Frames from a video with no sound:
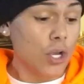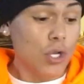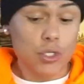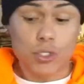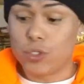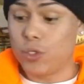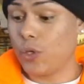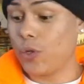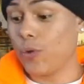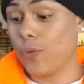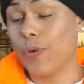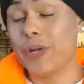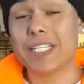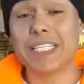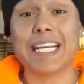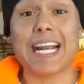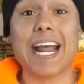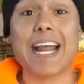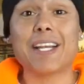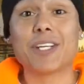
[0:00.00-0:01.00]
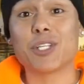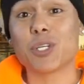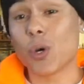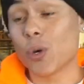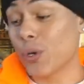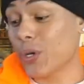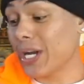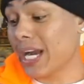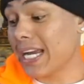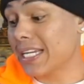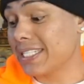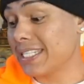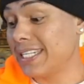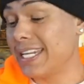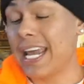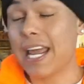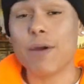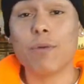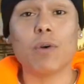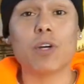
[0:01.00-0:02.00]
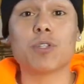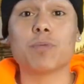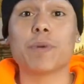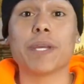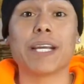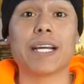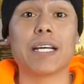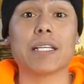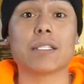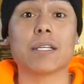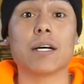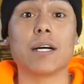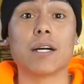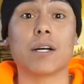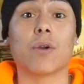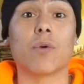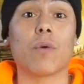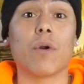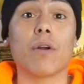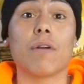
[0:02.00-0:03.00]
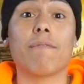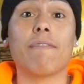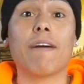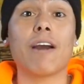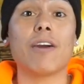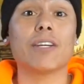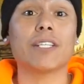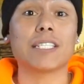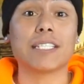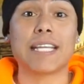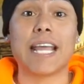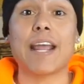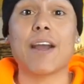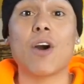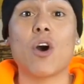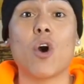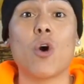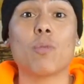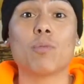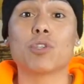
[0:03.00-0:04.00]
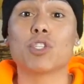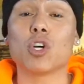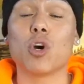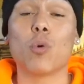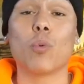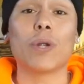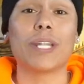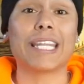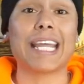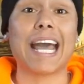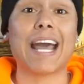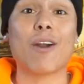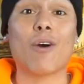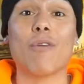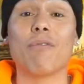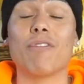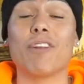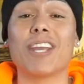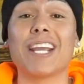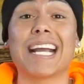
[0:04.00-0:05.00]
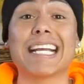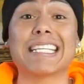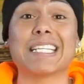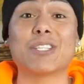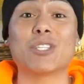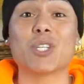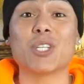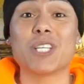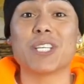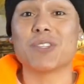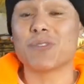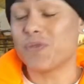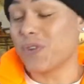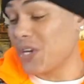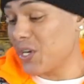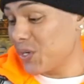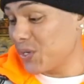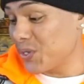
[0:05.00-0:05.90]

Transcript: So the reason I showed you guys today was because of coronavirus, stay home. So with that, hopefully you guys enjoyed this video